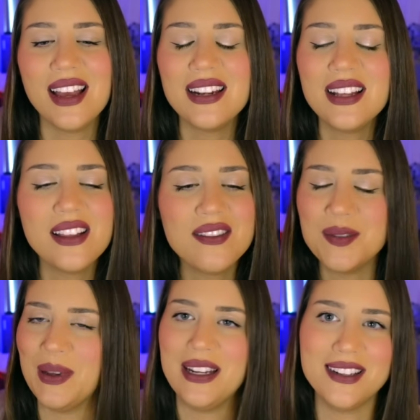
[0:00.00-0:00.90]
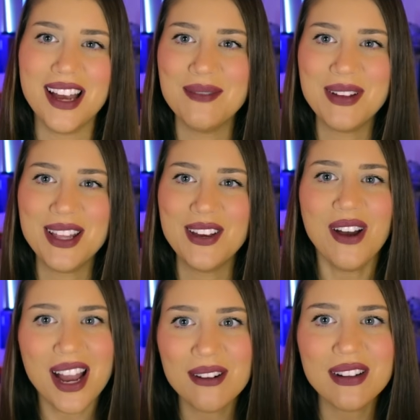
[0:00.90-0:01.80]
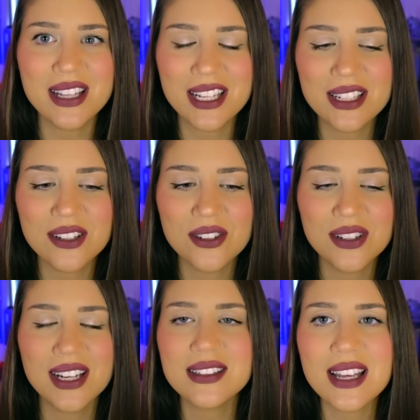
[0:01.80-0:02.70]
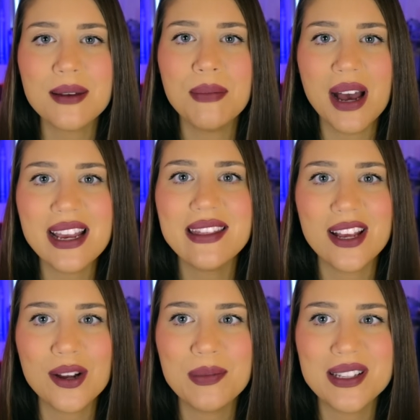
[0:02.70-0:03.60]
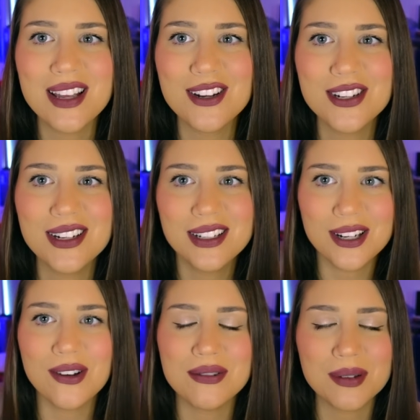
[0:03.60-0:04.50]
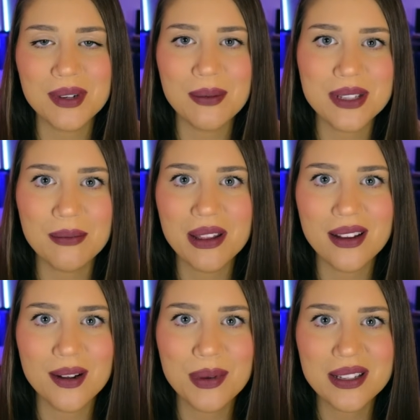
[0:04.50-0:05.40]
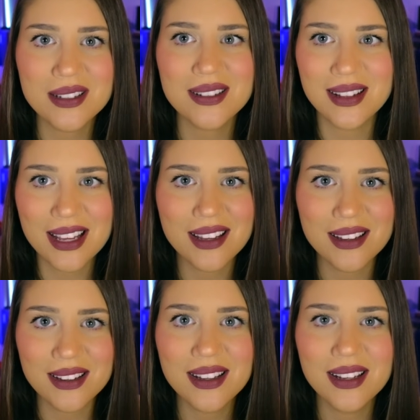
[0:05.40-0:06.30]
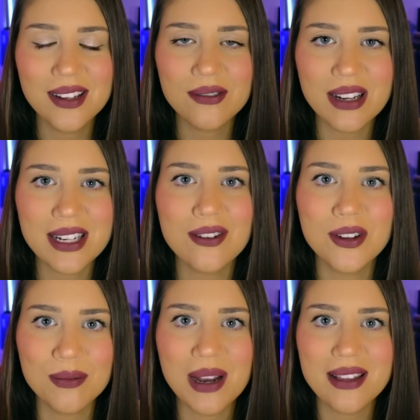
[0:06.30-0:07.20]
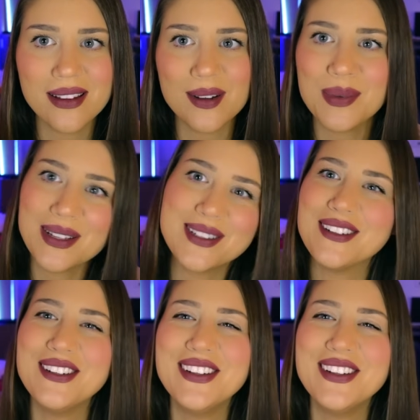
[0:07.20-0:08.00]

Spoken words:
And I love spending time with you. I really do. It's like my therapy session. You know, sometimes I'm a therapist. Like, right now you're my therapist.